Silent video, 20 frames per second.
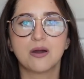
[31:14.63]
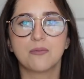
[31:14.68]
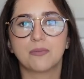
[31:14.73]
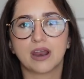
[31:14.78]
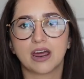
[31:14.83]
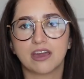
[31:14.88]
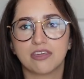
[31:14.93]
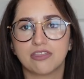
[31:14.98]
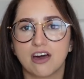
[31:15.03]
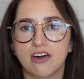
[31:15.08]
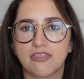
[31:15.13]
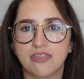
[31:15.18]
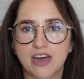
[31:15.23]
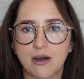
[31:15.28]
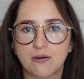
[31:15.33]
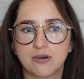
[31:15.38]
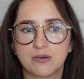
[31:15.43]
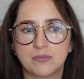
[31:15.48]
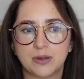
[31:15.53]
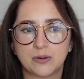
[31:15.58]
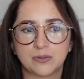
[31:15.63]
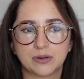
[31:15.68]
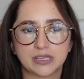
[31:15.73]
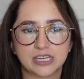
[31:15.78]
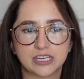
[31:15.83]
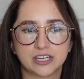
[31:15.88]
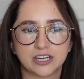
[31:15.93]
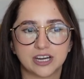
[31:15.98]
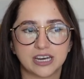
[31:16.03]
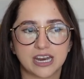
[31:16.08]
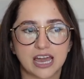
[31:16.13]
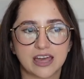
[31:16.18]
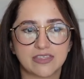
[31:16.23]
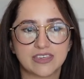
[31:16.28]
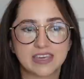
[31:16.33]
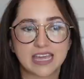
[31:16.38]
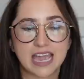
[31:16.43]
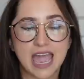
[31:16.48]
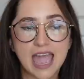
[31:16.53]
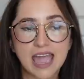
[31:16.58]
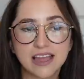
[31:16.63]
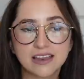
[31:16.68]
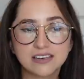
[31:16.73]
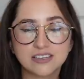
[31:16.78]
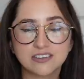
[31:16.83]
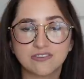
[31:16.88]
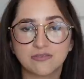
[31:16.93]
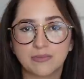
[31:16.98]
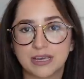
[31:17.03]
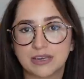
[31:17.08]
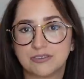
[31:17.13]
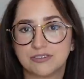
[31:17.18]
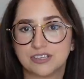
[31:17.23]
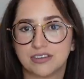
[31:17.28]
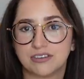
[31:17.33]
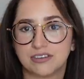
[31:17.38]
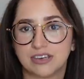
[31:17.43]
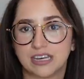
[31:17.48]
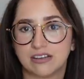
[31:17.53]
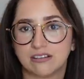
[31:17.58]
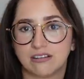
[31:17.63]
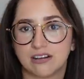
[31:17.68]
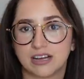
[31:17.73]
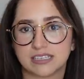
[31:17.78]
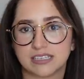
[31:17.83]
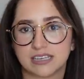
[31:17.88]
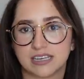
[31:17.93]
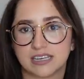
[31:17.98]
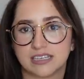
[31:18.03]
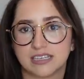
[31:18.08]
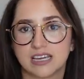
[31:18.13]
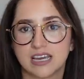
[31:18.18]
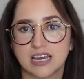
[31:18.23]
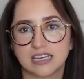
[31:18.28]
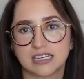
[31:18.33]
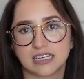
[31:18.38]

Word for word: but I thought that would be really good at the end of my utility closet